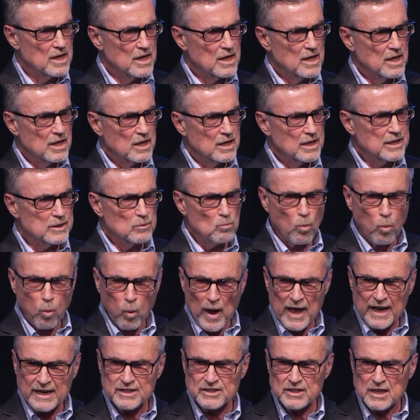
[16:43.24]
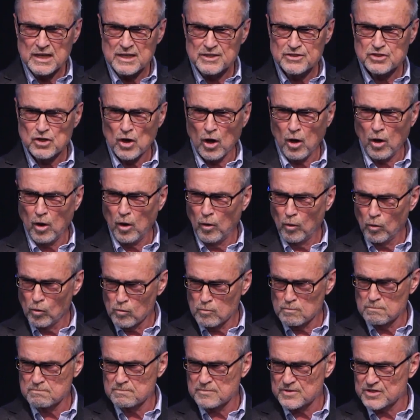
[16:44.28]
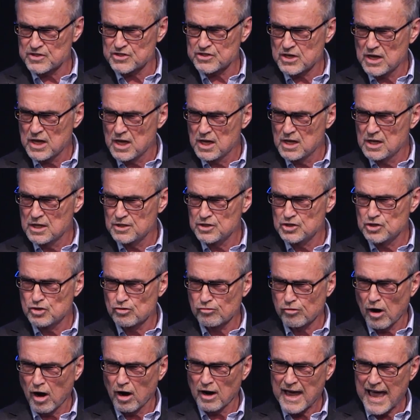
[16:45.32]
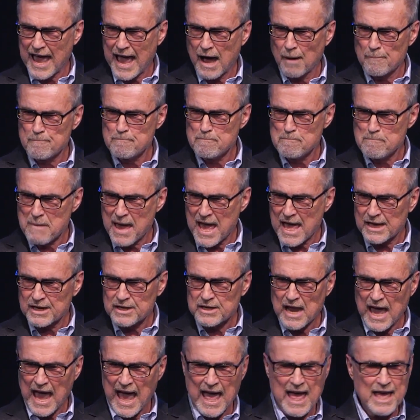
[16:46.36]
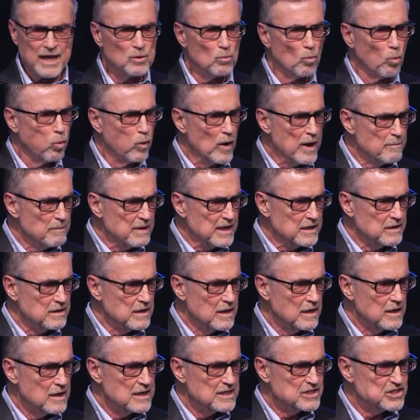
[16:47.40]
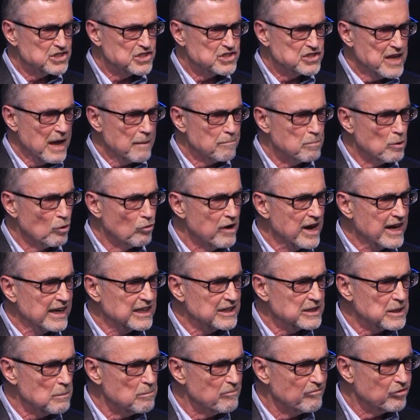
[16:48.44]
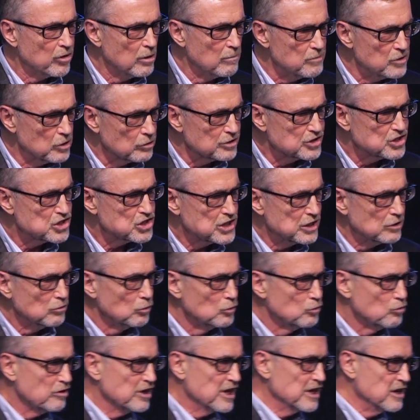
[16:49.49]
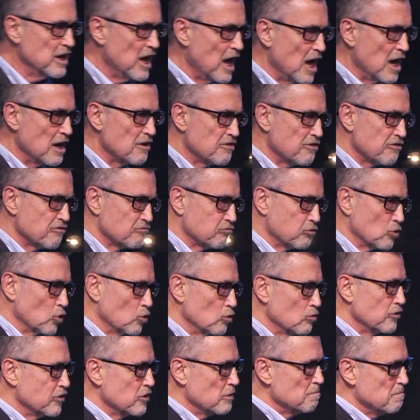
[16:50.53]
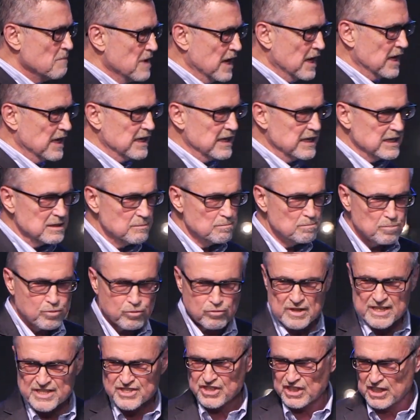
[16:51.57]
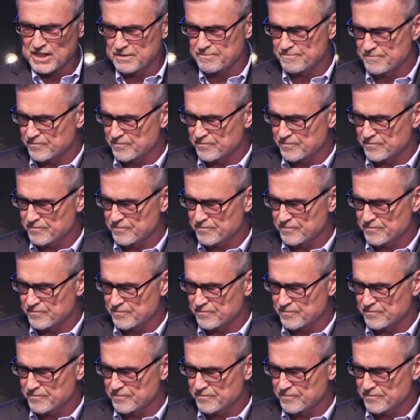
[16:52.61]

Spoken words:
He went to homes, drug out men and women, separating them from their children, threw them in prison.